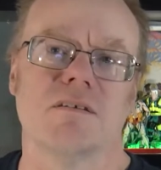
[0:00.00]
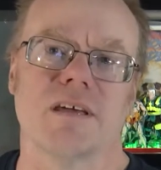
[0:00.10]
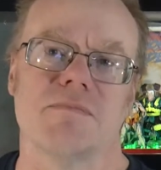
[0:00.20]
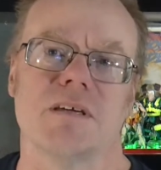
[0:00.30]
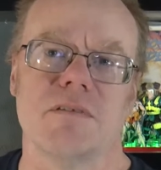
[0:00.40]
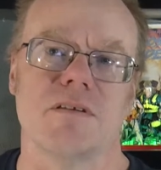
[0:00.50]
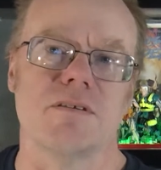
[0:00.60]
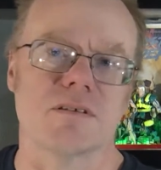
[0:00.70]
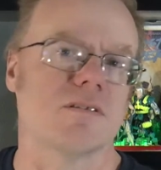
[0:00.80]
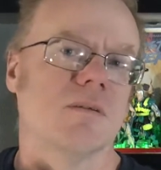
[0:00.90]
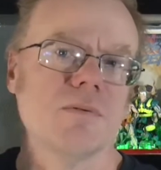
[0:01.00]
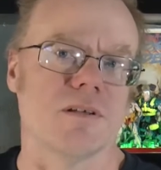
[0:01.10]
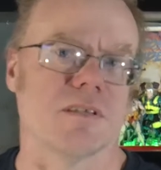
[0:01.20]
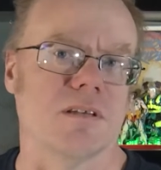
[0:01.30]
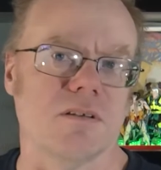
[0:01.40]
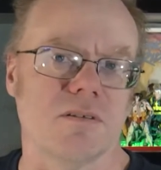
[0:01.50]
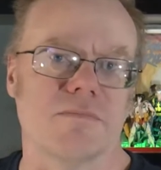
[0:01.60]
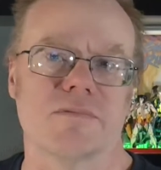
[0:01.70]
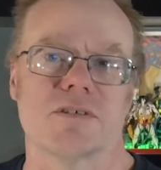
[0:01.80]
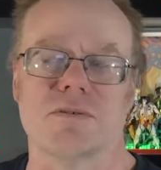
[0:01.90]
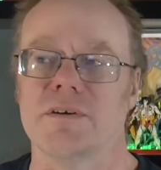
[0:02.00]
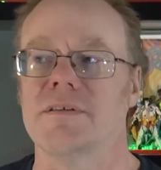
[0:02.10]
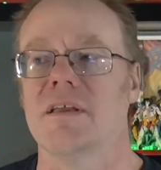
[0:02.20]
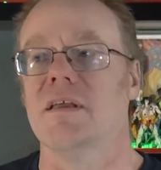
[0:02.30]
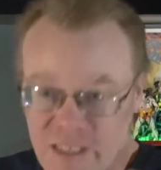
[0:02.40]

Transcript: okay, maybe they're just jumping us into the story.